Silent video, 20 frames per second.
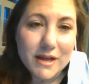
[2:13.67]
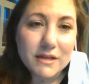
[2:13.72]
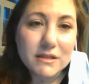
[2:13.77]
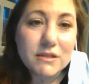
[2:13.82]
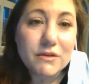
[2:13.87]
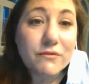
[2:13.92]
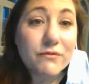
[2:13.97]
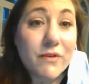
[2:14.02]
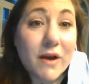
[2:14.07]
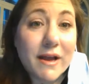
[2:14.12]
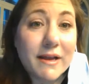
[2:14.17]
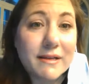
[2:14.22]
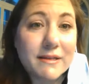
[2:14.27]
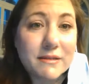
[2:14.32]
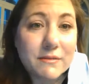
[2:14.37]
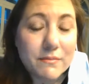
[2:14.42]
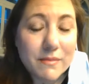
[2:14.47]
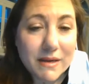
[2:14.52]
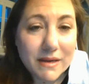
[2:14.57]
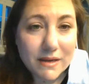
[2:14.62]
to
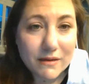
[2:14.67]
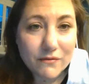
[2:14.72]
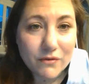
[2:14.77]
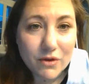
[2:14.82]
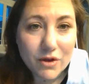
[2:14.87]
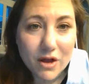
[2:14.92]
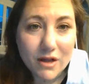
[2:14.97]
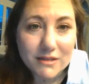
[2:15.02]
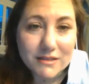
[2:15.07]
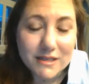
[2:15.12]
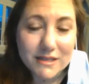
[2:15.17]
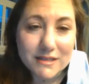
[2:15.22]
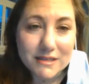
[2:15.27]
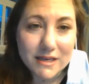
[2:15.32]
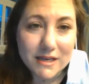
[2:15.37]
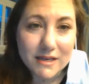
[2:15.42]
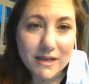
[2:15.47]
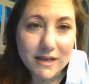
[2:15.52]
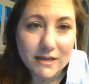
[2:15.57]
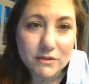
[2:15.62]
find meaningful content to
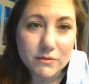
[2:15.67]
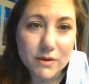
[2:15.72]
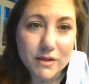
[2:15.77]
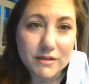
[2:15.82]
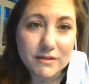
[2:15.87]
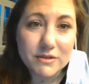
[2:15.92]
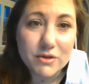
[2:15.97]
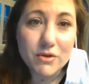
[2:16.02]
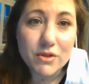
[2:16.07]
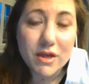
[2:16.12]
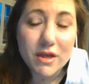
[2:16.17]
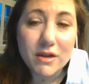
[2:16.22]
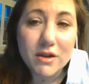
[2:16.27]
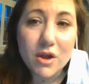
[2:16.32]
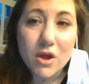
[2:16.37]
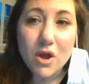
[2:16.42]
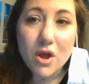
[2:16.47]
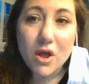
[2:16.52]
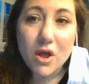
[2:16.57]
connect with, so that